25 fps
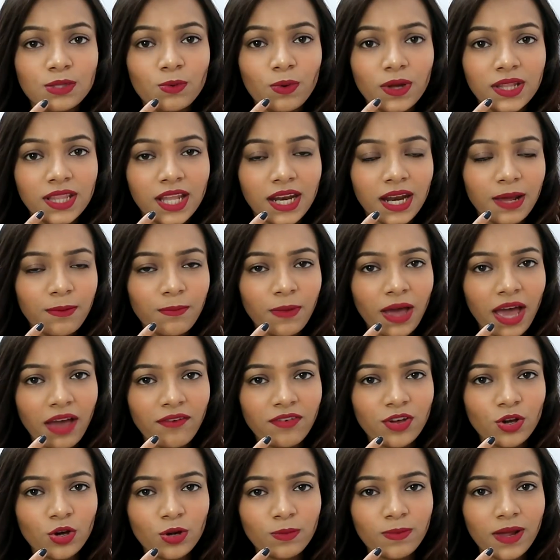the one that I'm
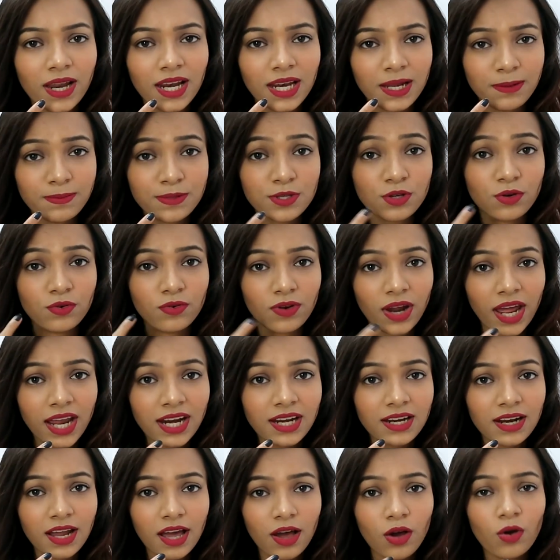having on my lips
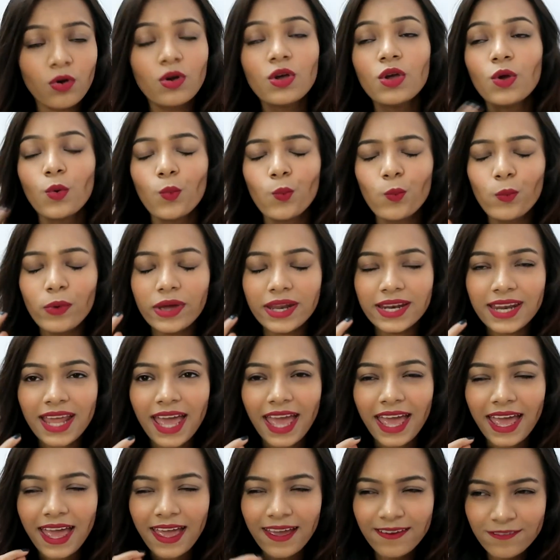right now.
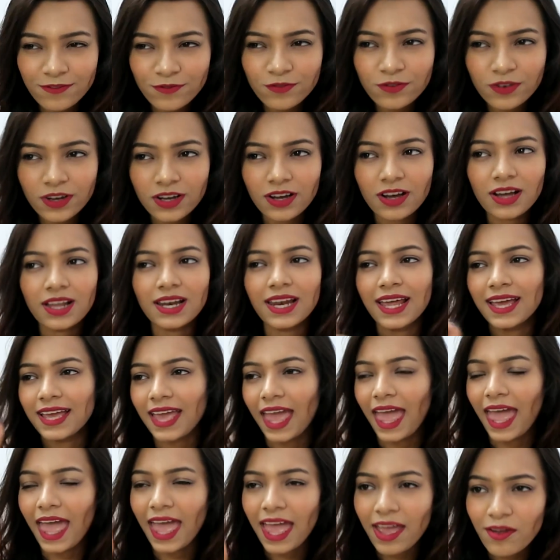Whenever,
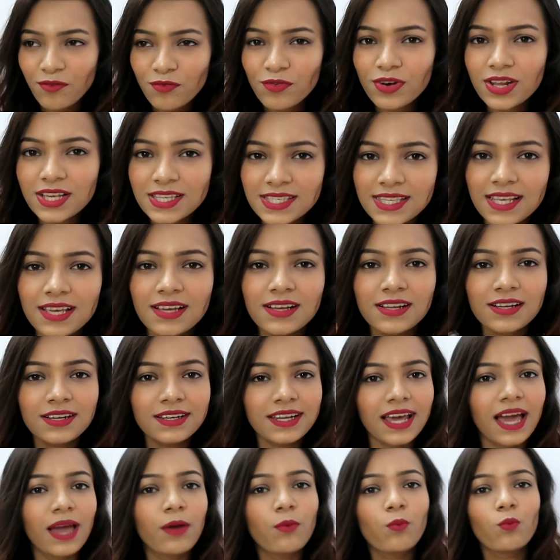like every single
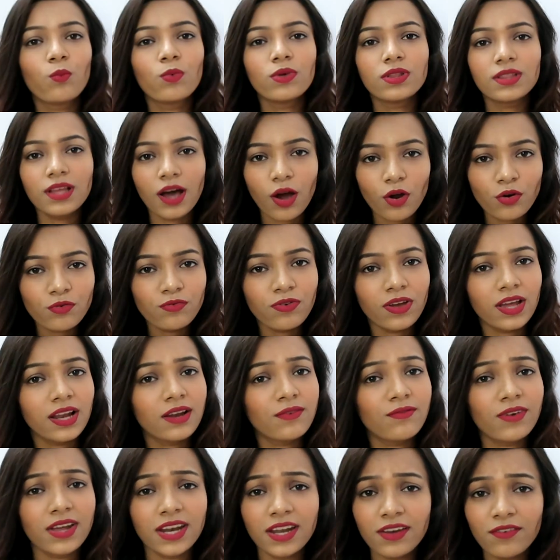time without
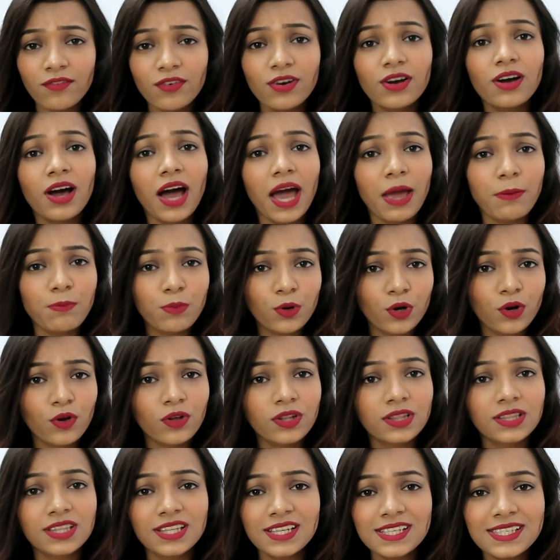fail, whenever I put
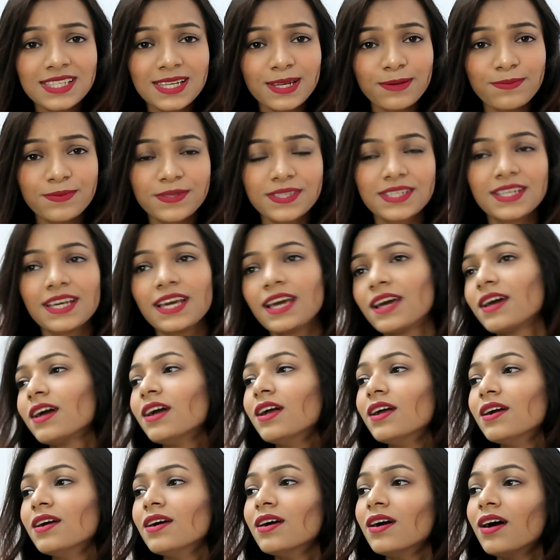on this lipstick
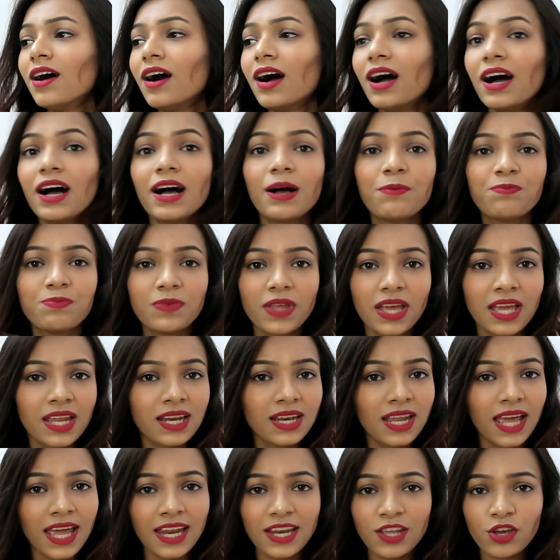
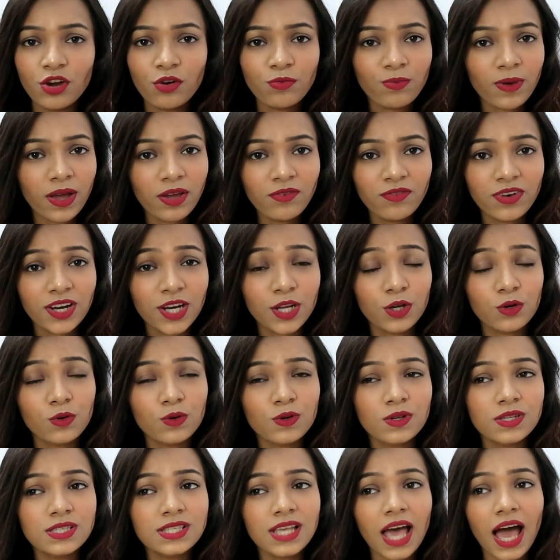in any of my
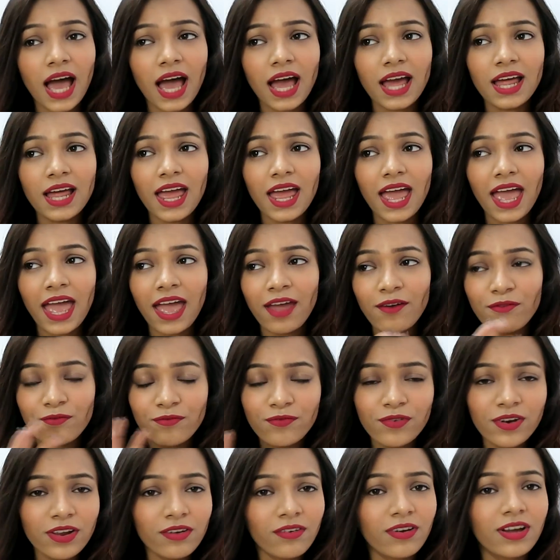videos,
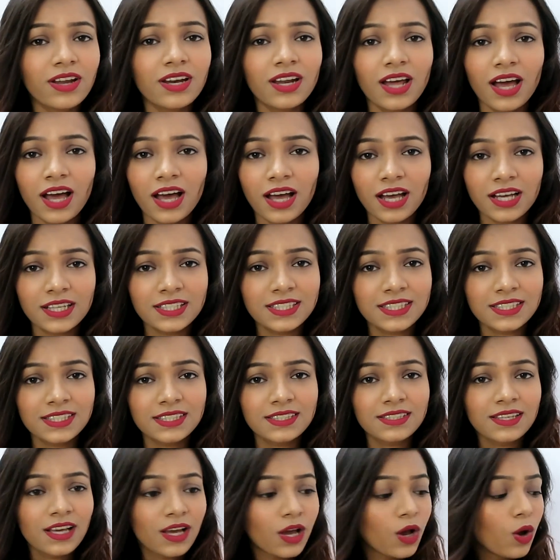everyone
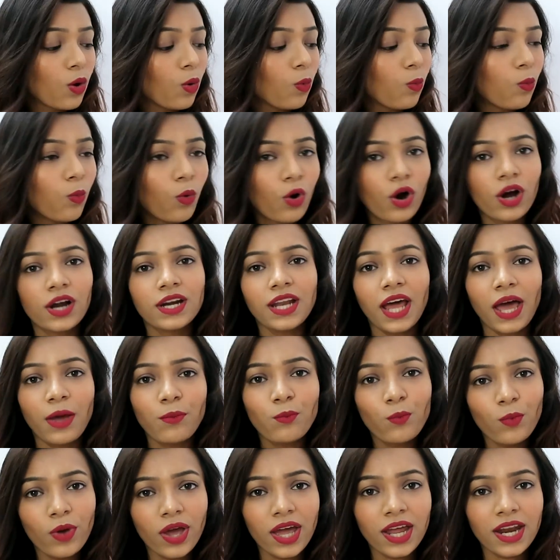asks what
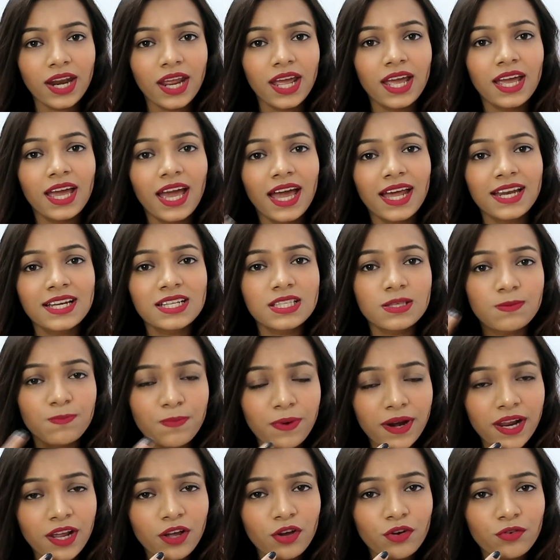I'm wearing, and it's
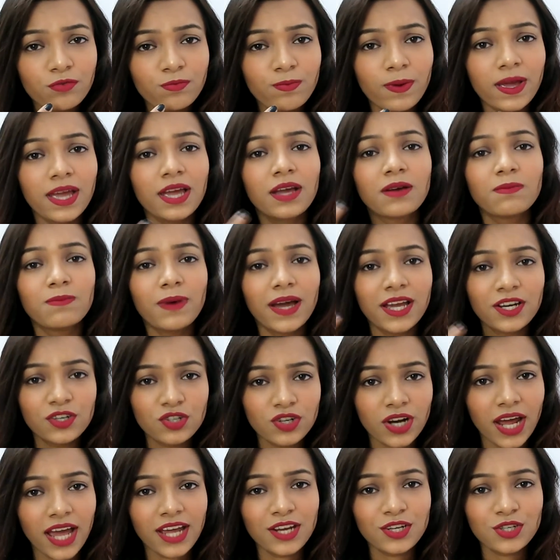Brink of Pink by
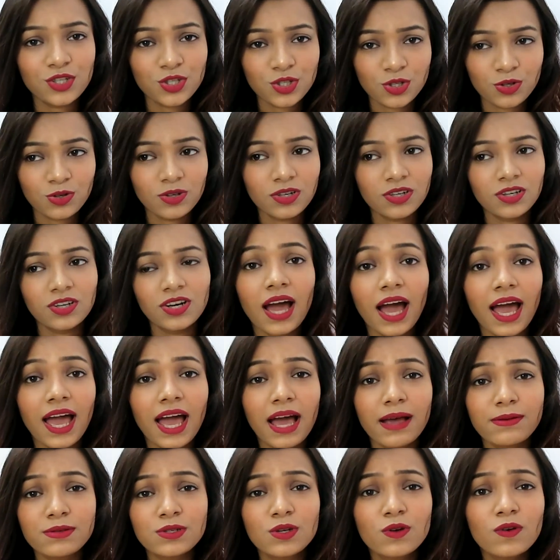Try Sugar. I
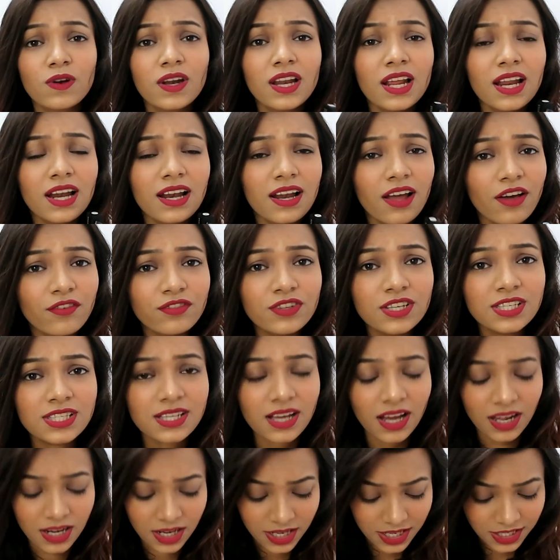absolutely love this
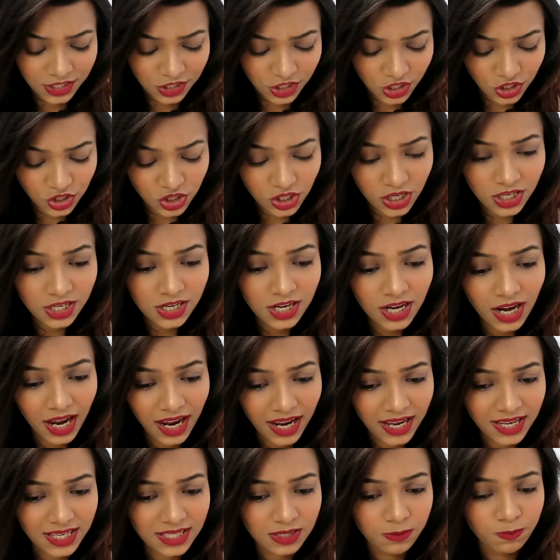color. It's such a
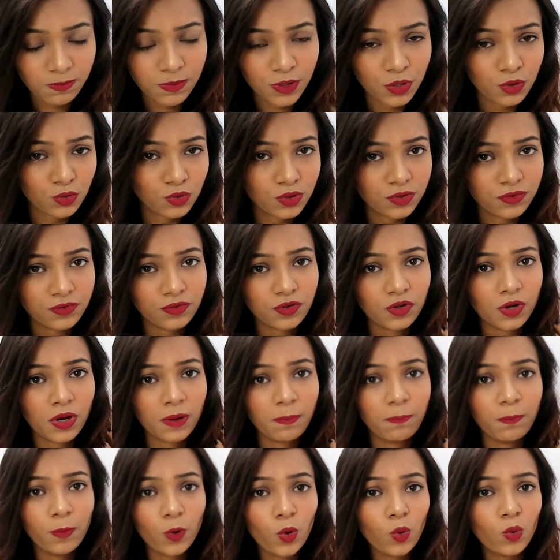nice,
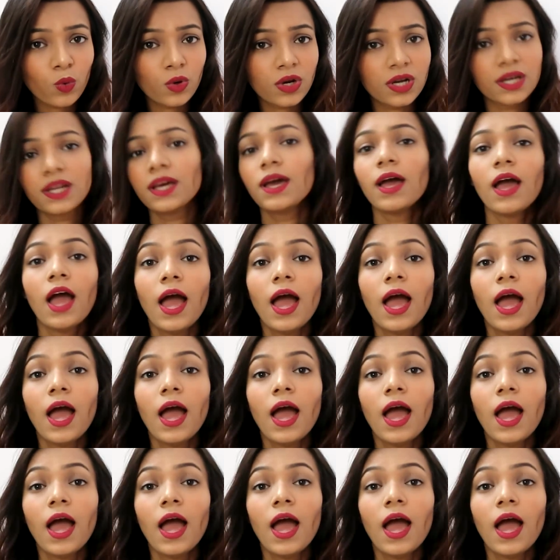beautiful, bold